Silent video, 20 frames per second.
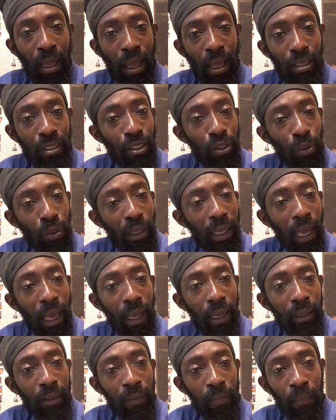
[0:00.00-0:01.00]
as you
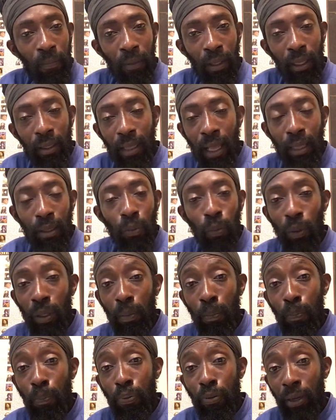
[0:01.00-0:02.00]
can. That
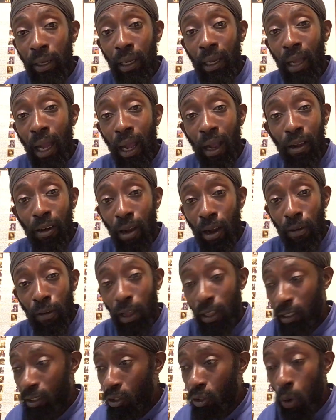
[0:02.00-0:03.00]
will bring
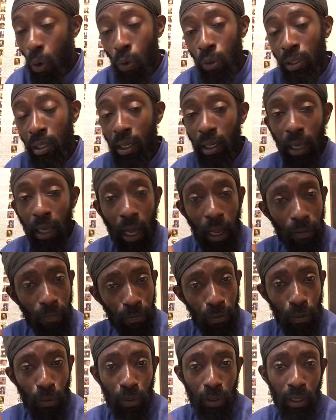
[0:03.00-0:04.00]
a total
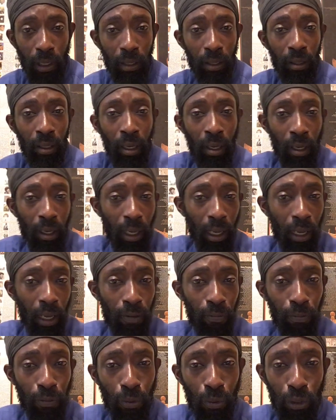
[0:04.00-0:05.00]
confusion
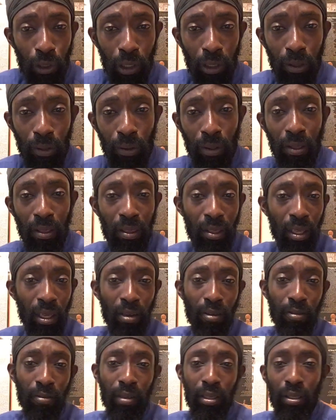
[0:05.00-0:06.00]
to the
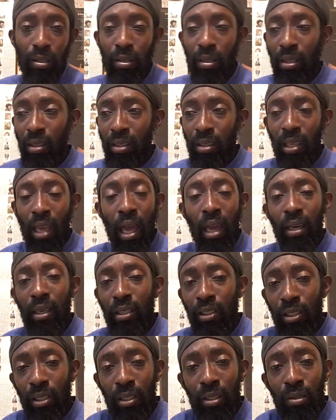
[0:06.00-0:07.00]
theory, to the
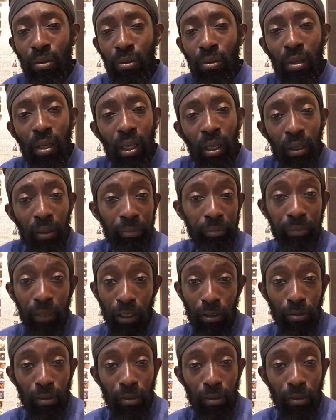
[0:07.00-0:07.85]
theology, to the